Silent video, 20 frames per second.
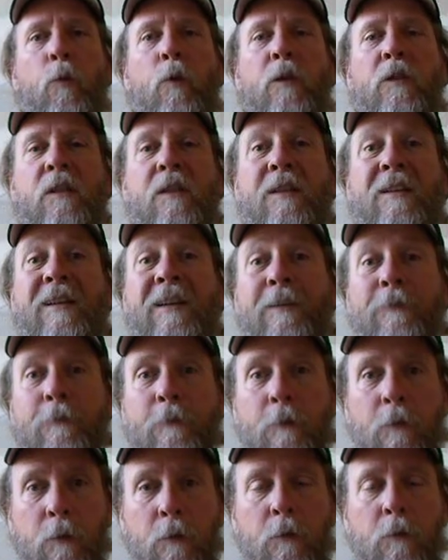what's
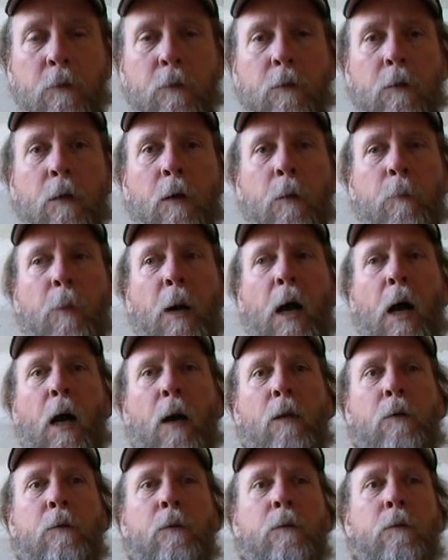different
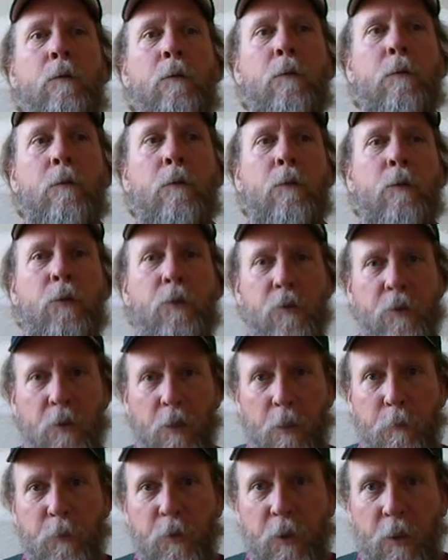about the
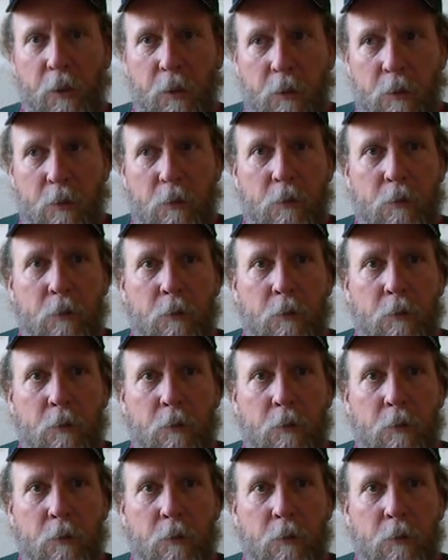subjects,